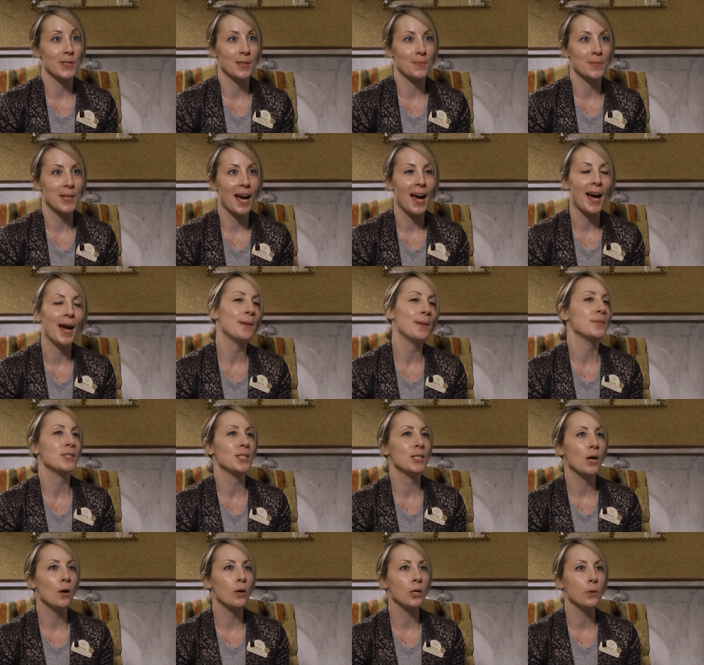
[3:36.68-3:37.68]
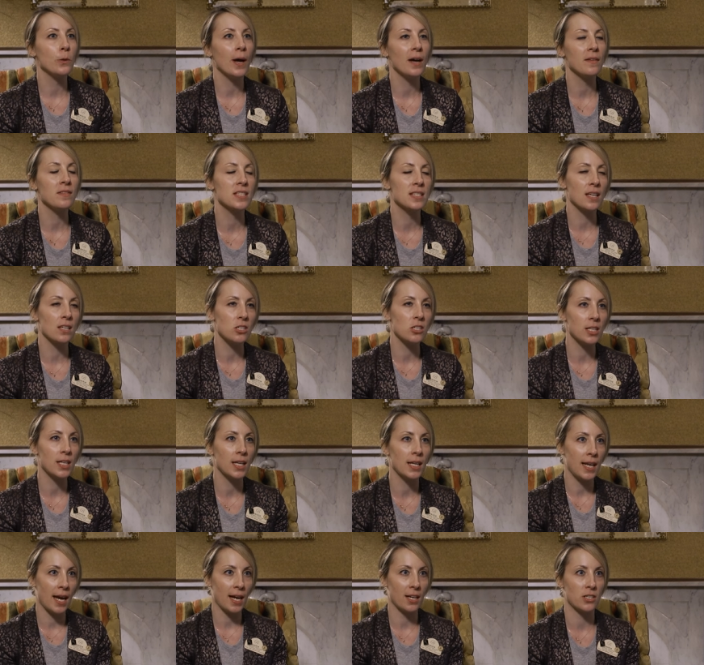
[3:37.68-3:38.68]
sometimes, you know, you have such a
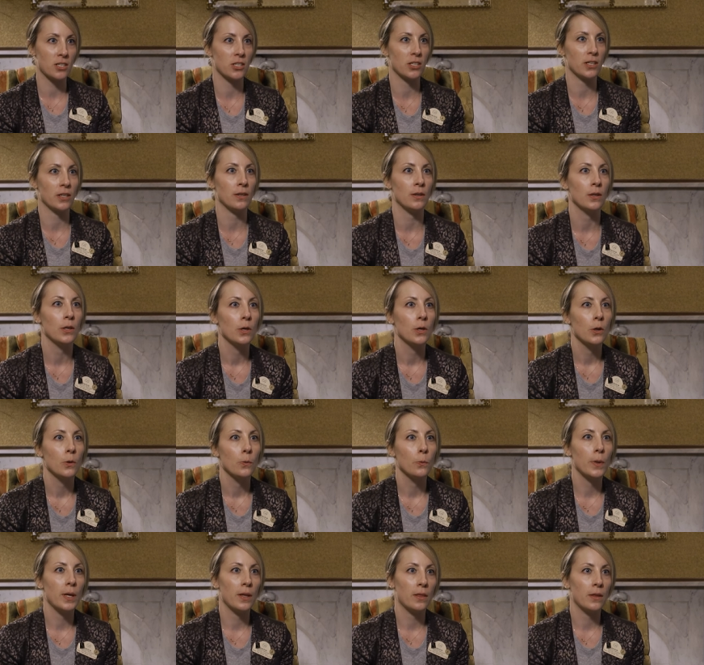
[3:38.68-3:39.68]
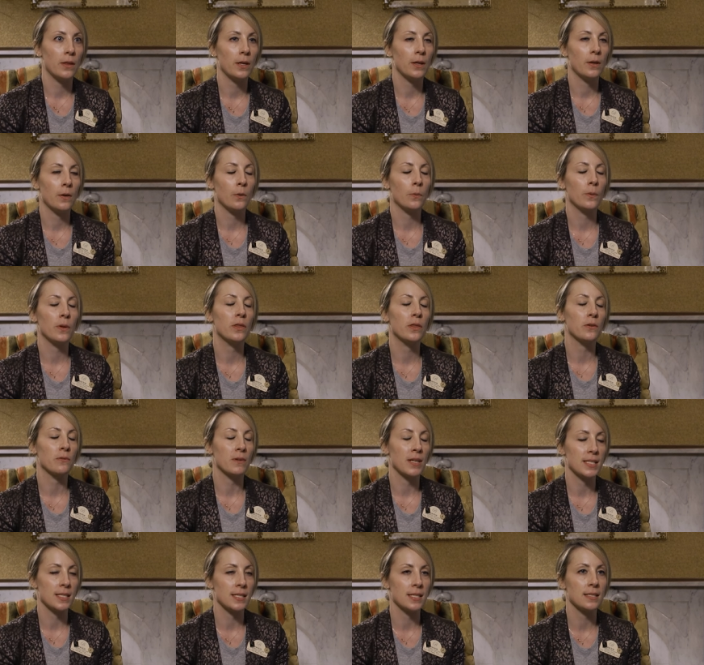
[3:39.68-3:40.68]
connection with, you know, with the
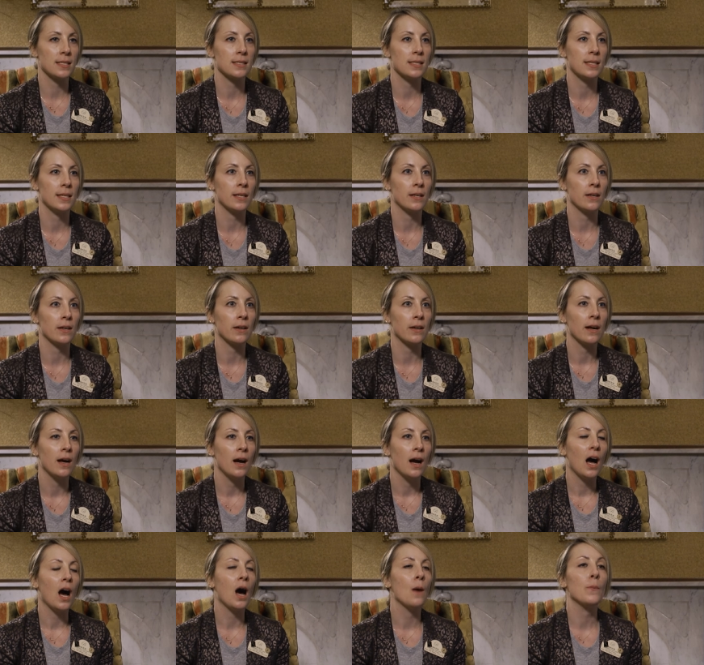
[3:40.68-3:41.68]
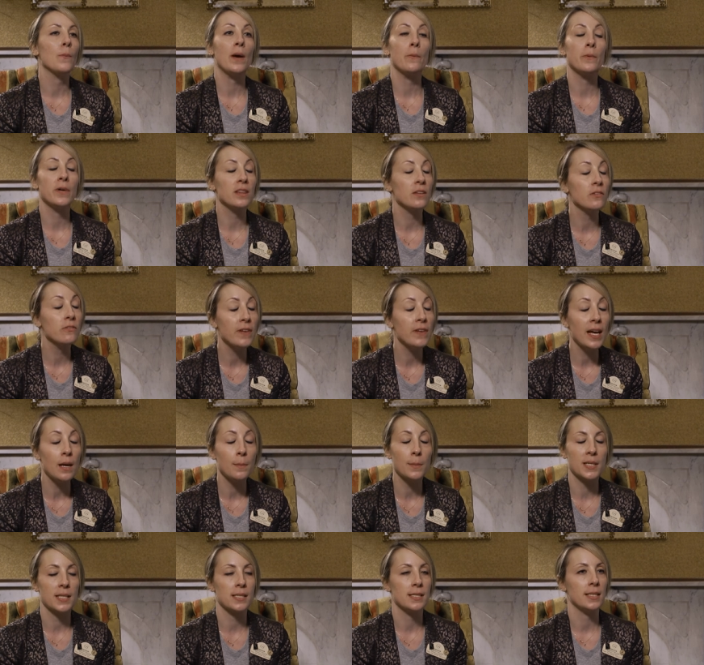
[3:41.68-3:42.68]
residents here um, and with the
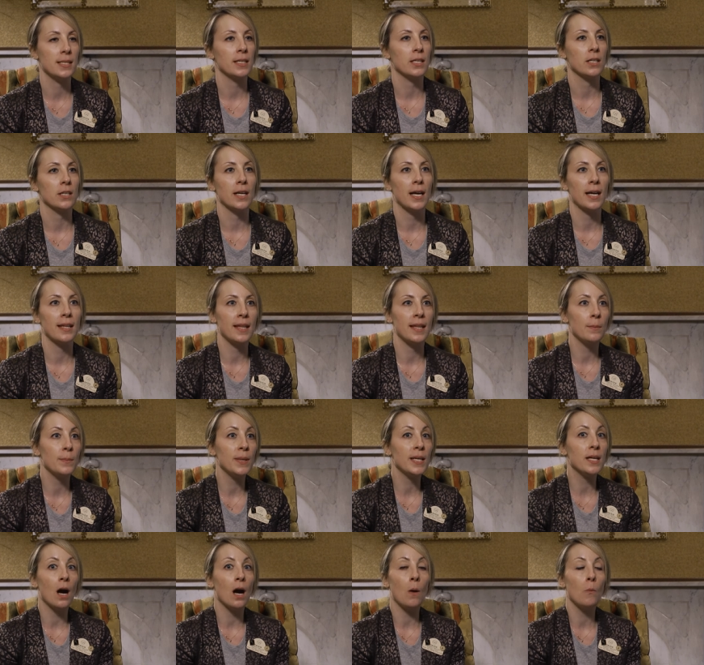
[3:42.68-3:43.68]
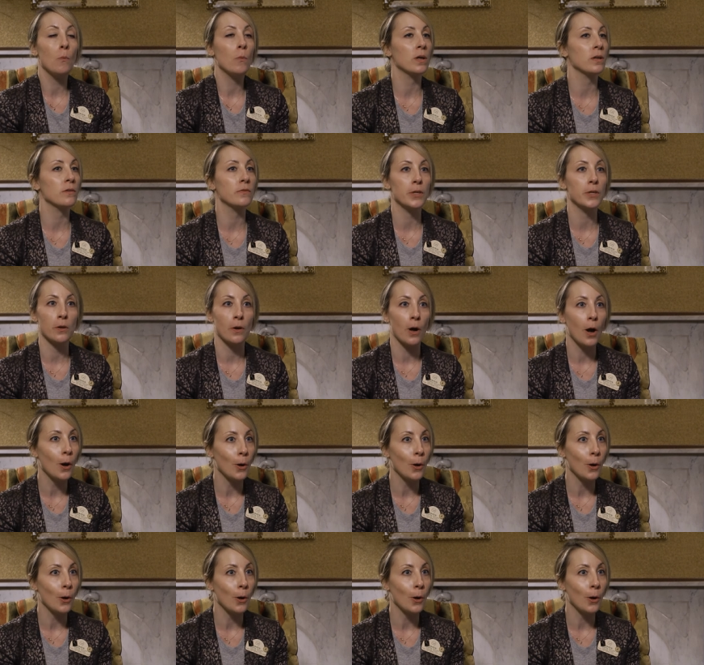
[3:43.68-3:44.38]
families here, and they become one of your